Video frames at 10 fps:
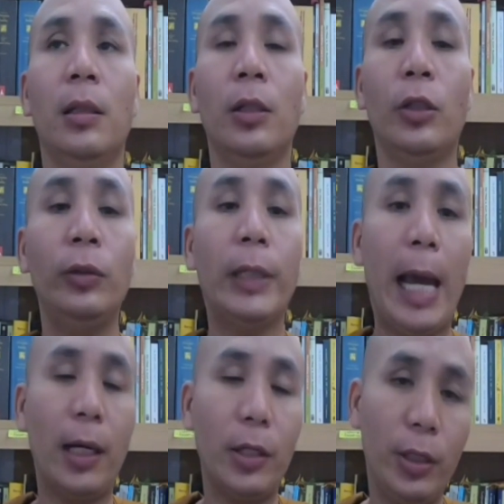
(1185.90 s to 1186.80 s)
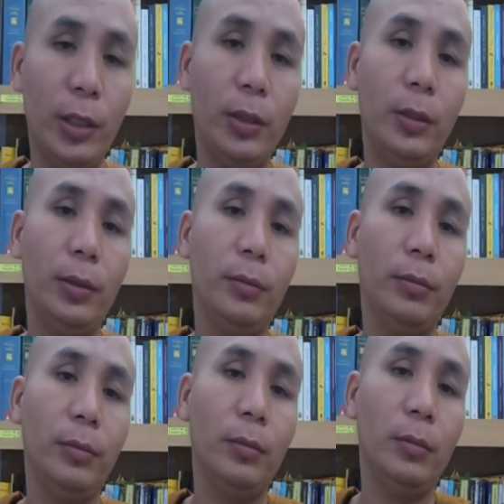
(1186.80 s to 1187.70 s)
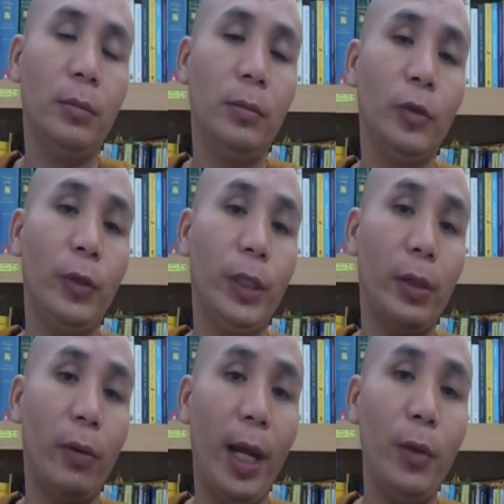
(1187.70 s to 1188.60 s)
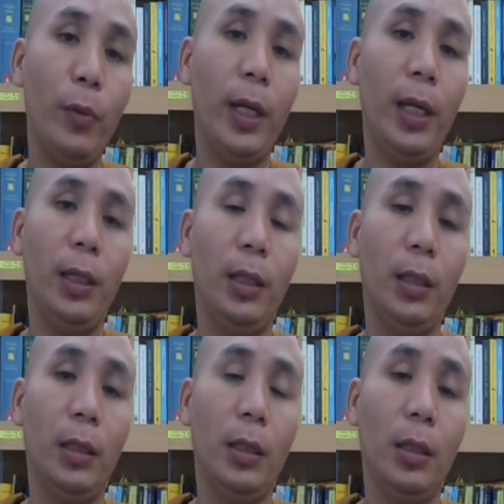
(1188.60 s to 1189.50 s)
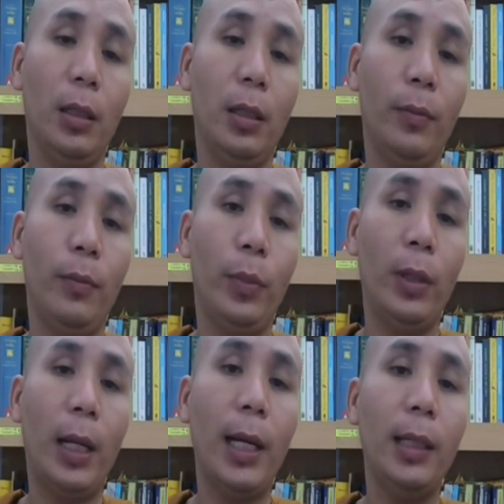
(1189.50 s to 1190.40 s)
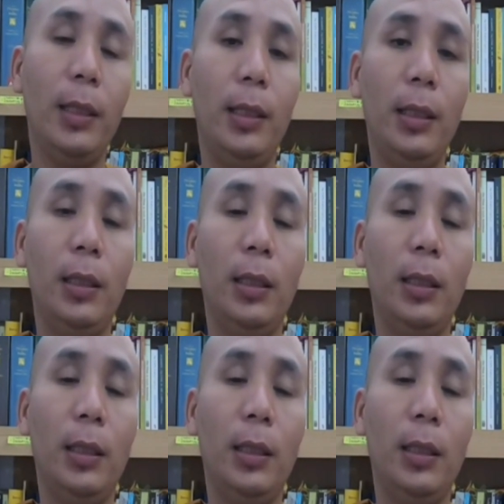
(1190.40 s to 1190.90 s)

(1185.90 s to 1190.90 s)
do the action with the right way, politely,